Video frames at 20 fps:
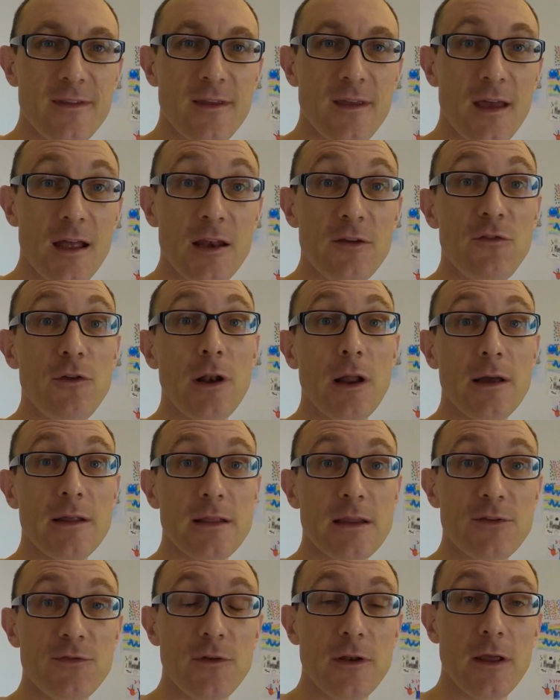And if you like
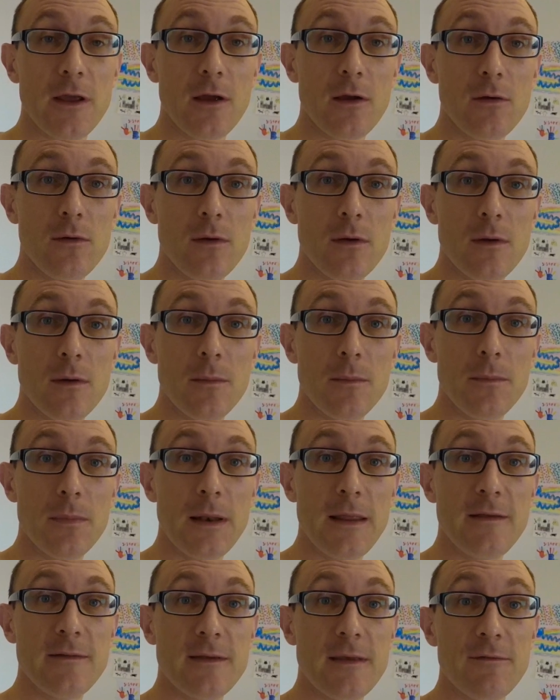this video,
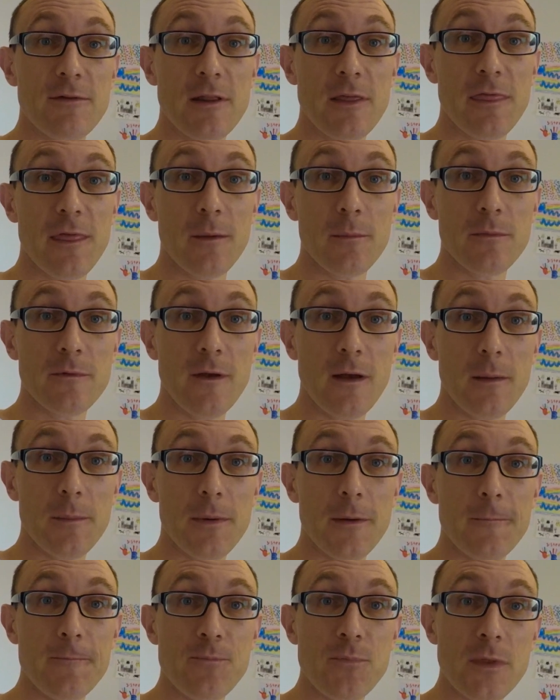please give it a thumbs
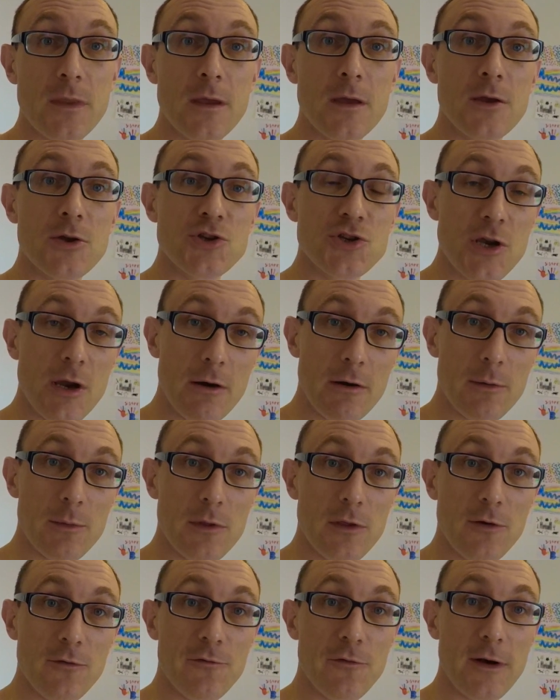up, share it with
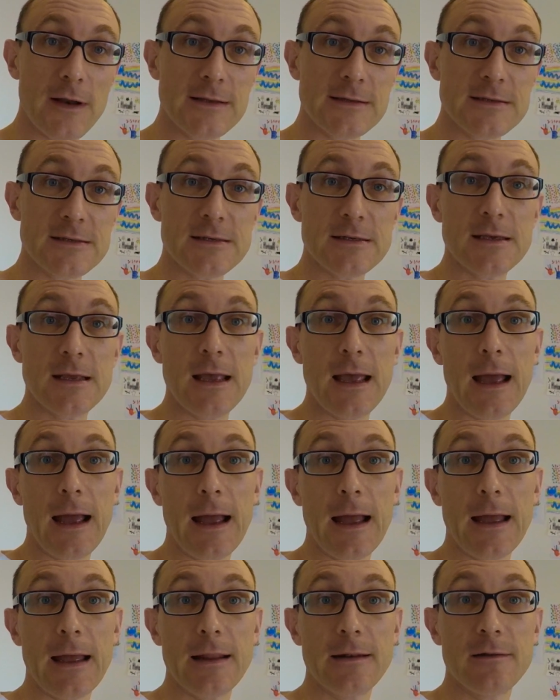your friends,
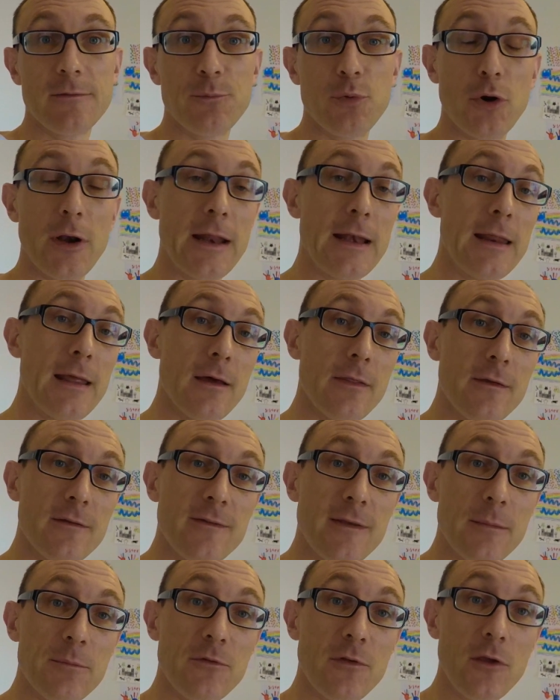and put any other
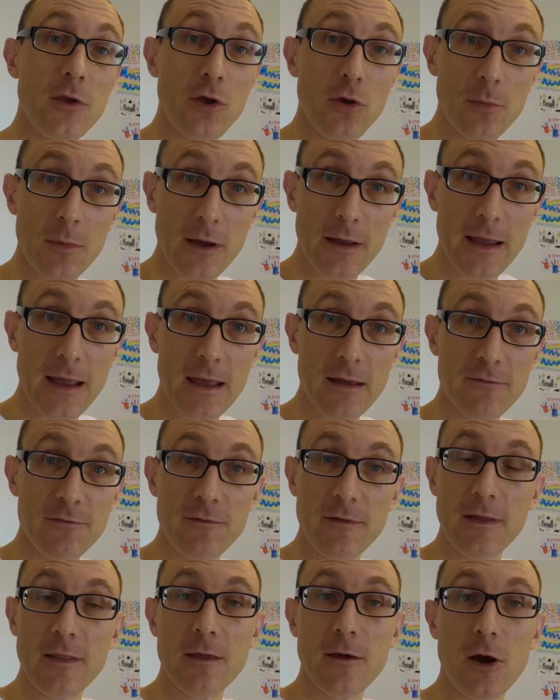tips that you might have
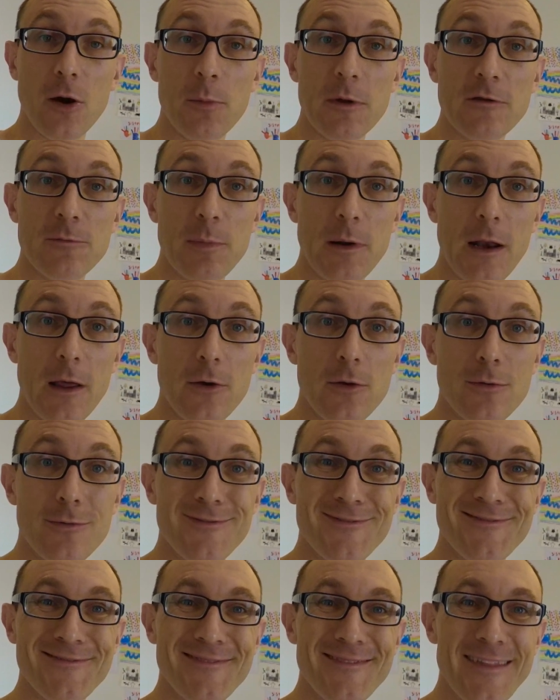in the comments below.
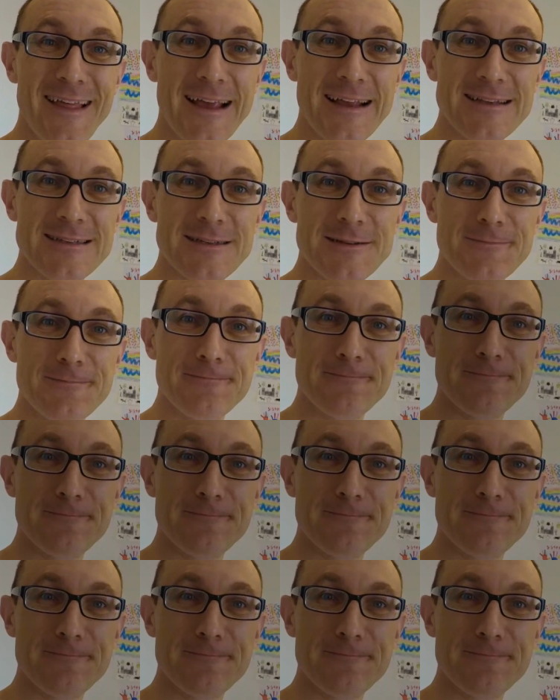Thanks.